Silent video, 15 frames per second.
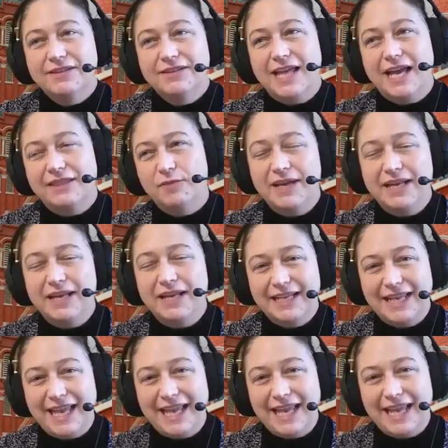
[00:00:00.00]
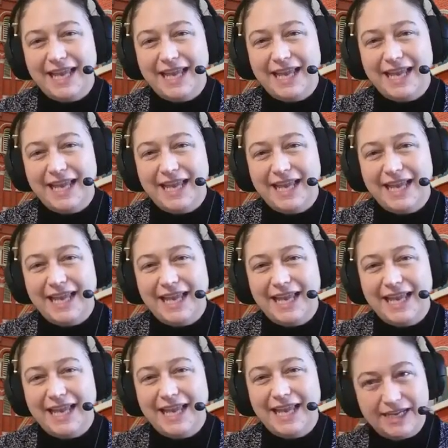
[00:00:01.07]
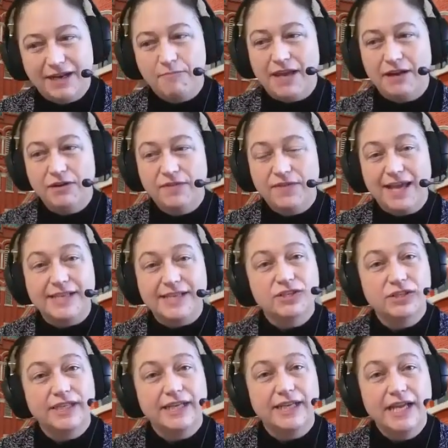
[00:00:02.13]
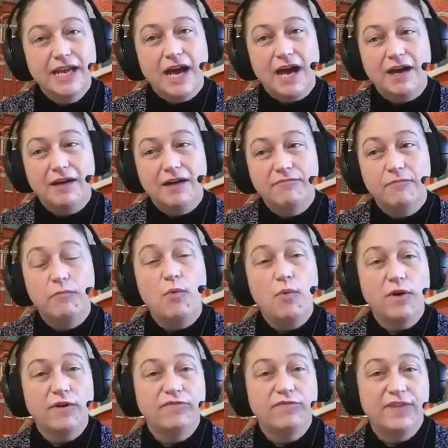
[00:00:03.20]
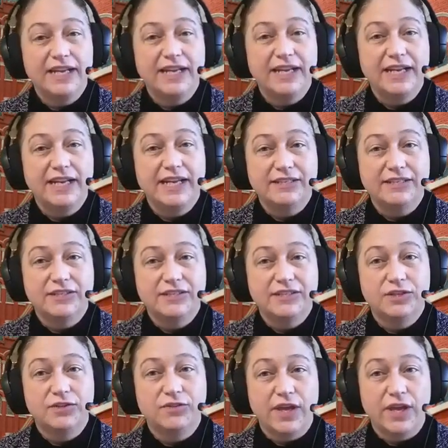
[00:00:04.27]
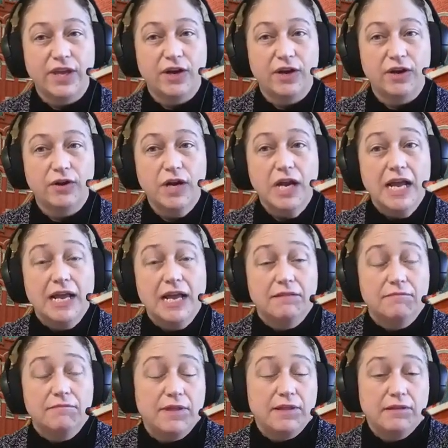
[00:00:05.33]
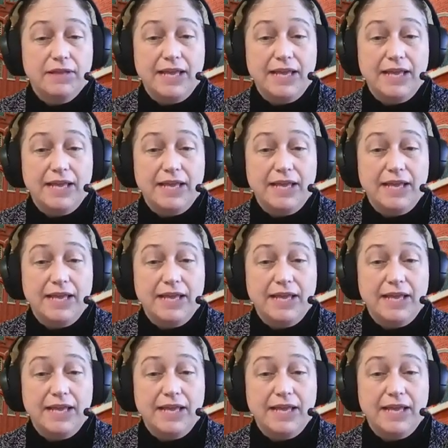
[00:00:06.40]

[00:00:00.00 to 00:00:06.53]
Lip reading: that their medications be dispensed in a manner that is actually more fitting to their